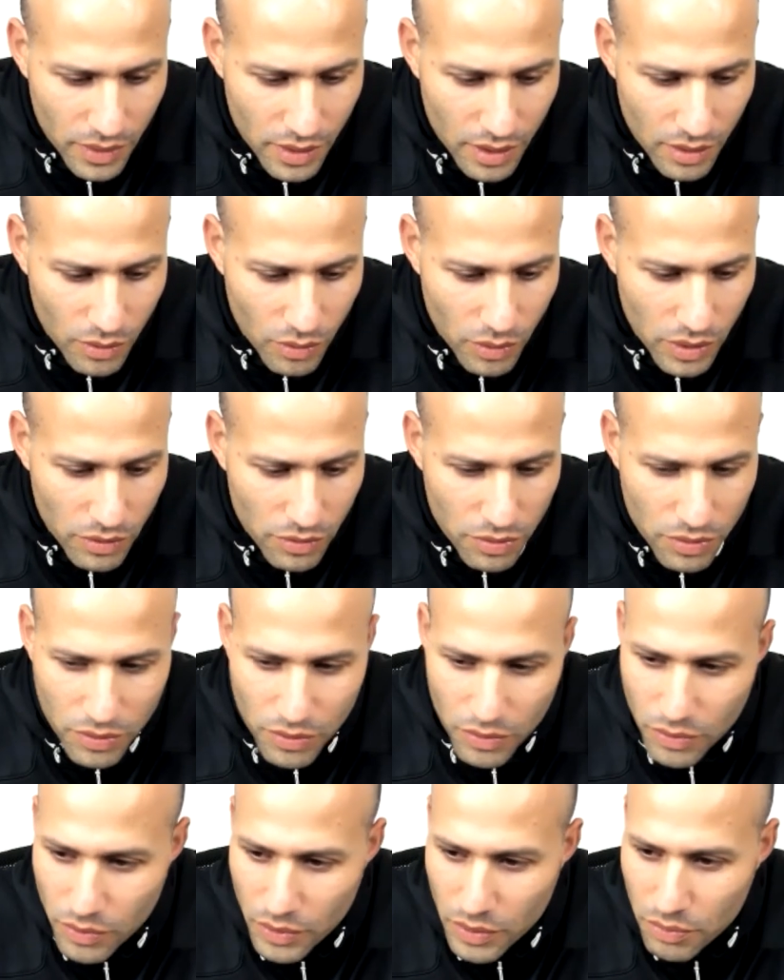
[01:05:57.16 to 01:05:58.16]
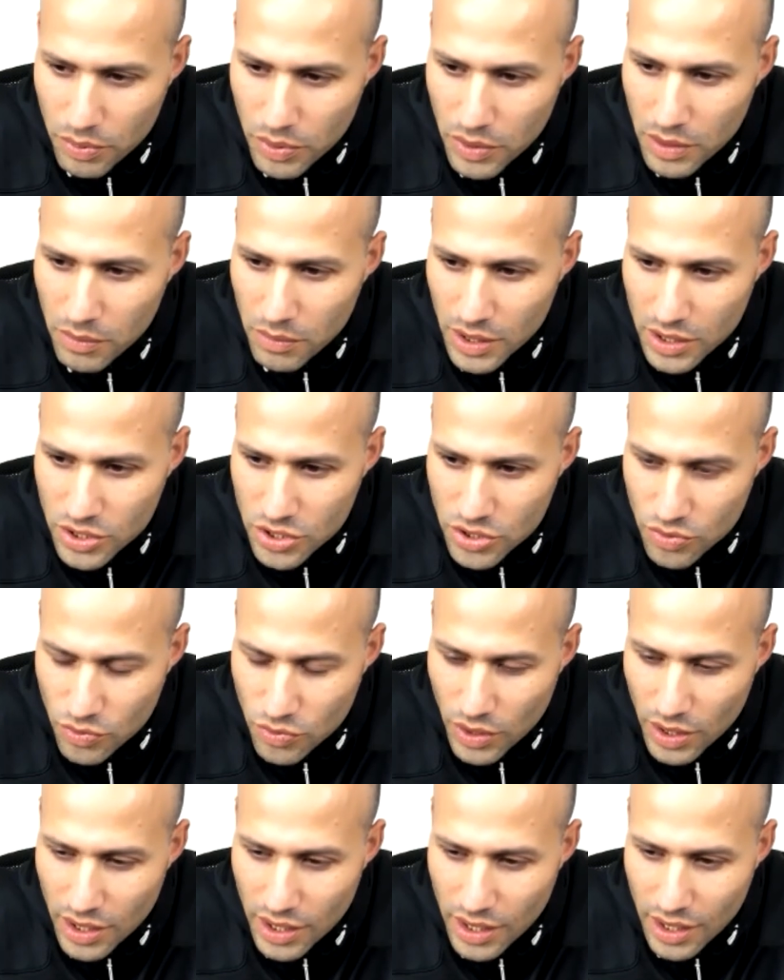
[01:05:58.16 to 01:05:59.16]
We've pretty much
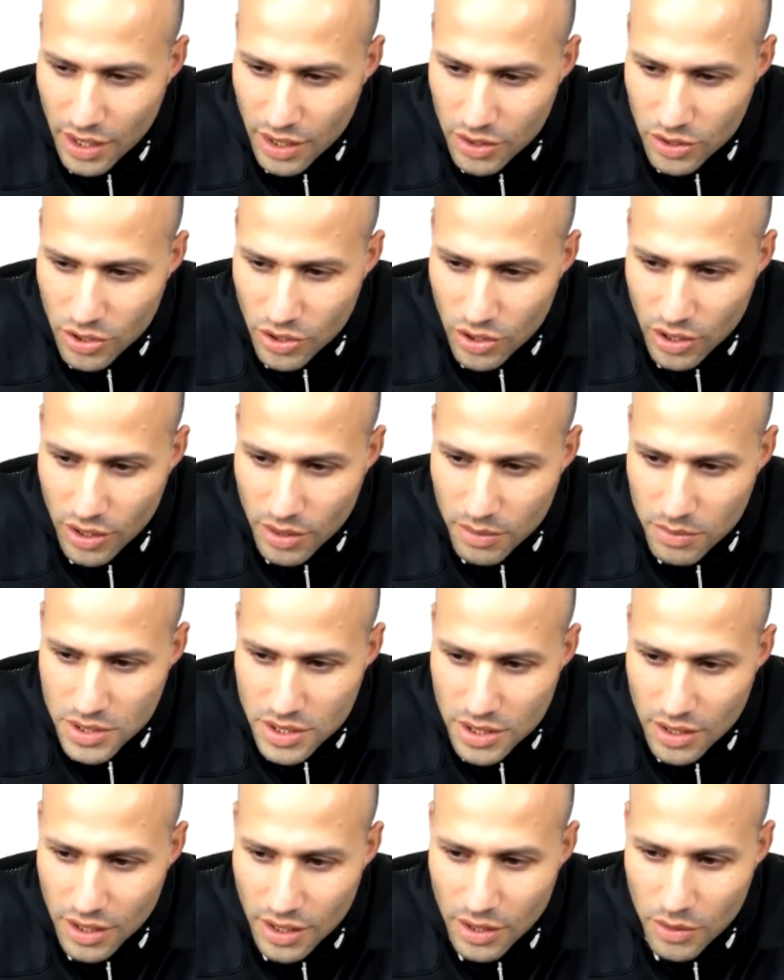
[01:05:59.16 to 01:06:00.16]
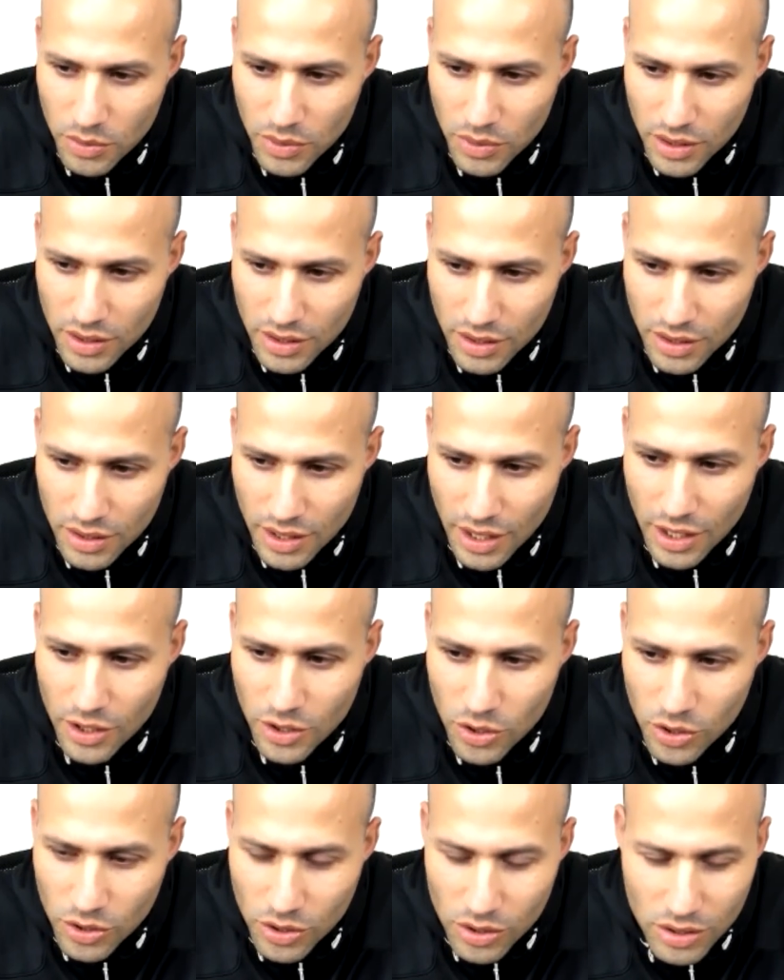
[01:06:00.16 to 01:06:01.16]
run out of time. So Edwin,
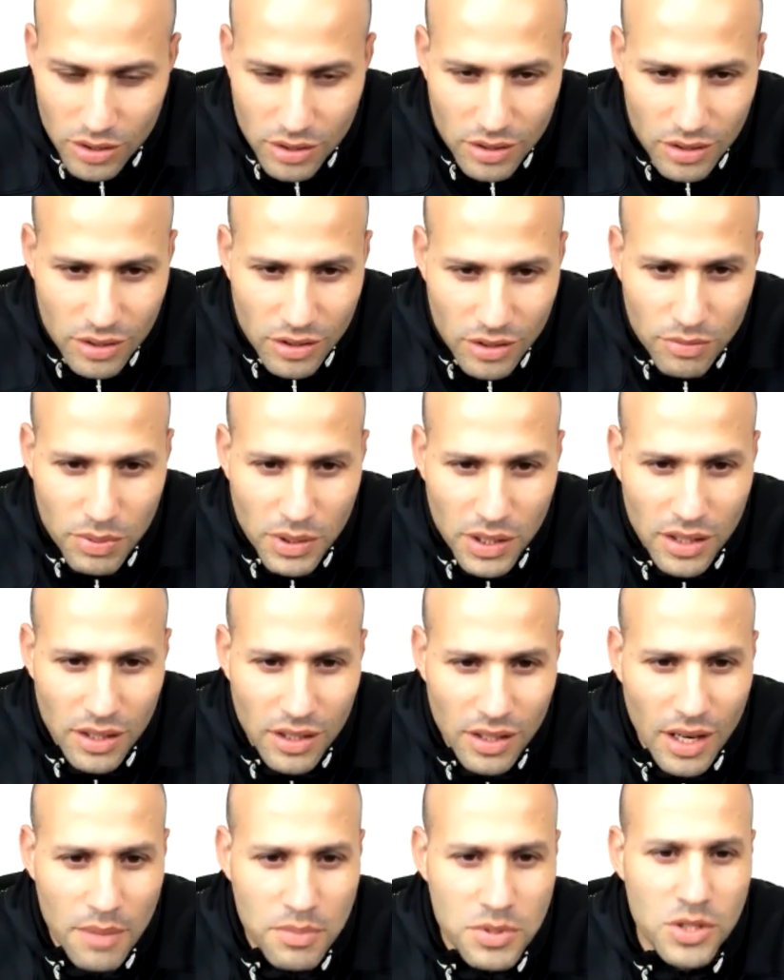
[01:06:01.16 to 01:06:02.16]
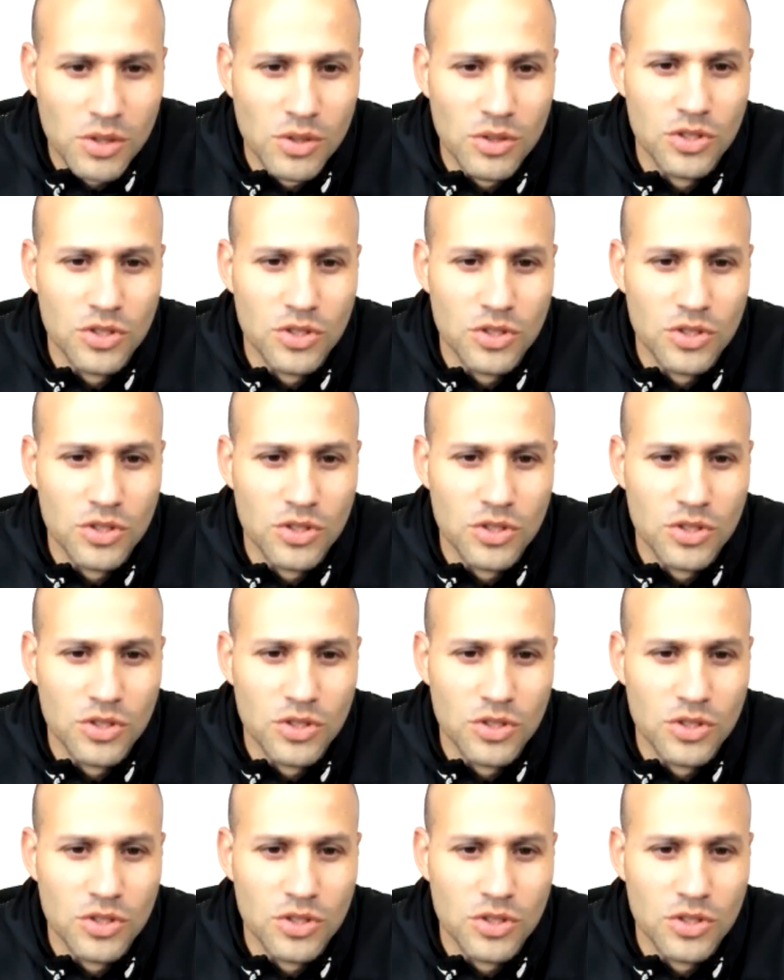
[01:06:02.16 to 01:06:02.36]
thank you. You've been an absolute,